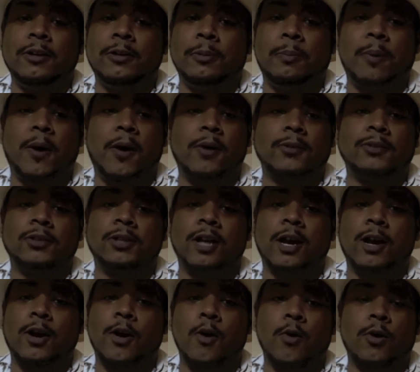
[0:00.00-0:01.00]
The ball's in
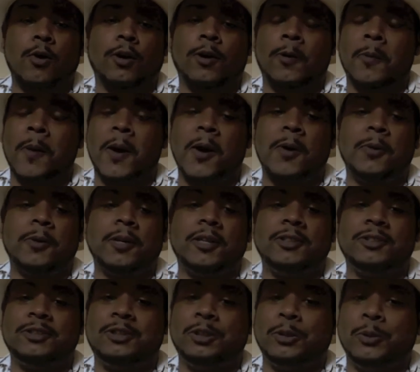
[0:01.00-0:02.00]
our court. Come on,
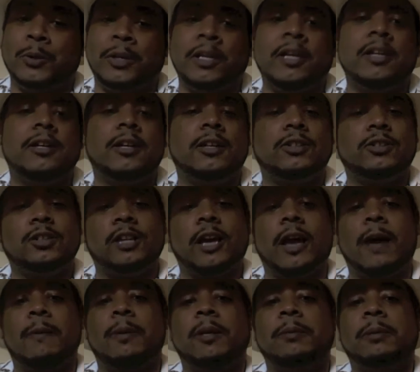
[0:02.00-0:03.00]
let's do it. Now see
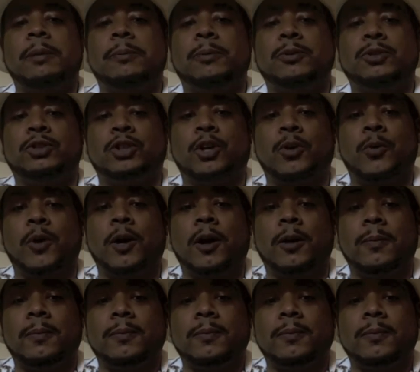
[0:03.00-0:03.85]
how many people show up.